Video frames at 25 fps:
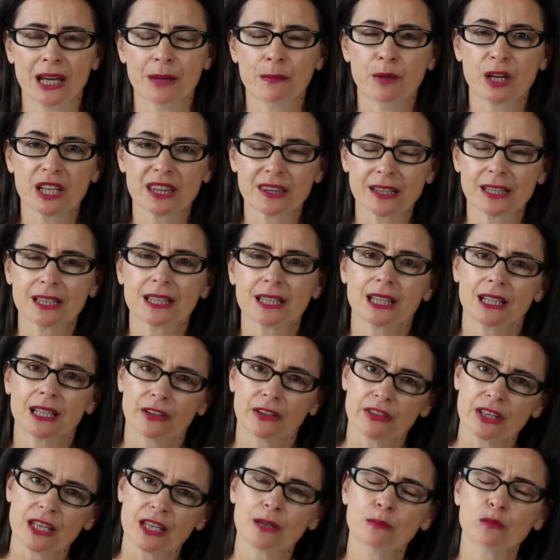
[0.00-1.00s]
Am I
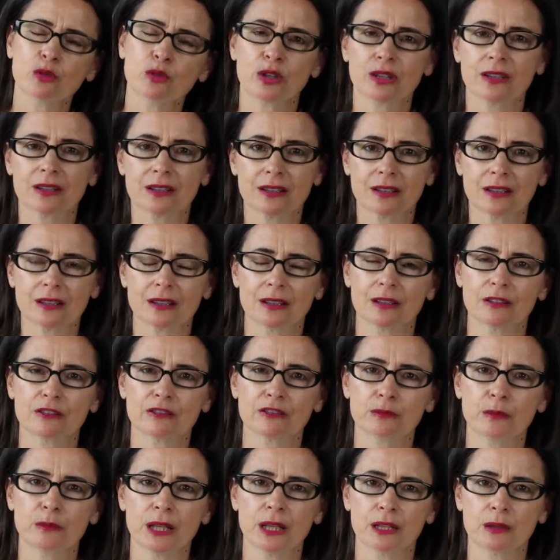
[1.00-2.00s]
thinking of him or am I thinking
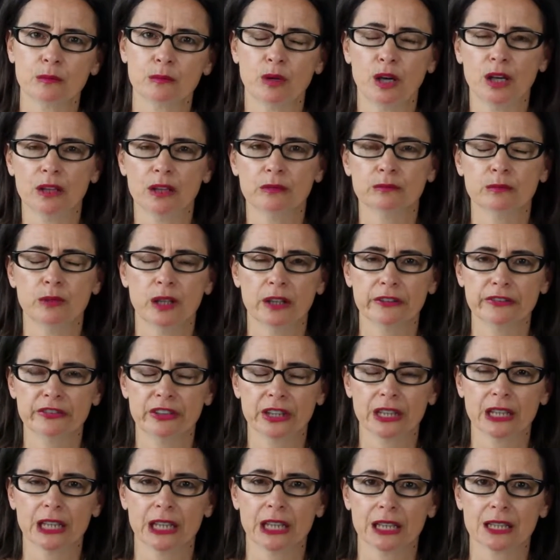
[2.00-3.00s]
of me and my
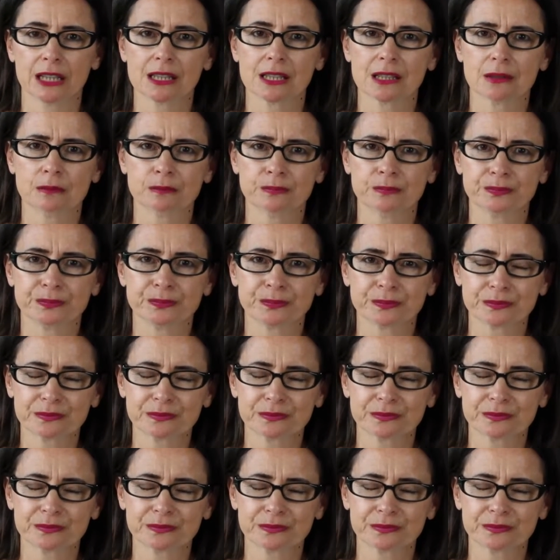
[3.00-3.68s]
feelings?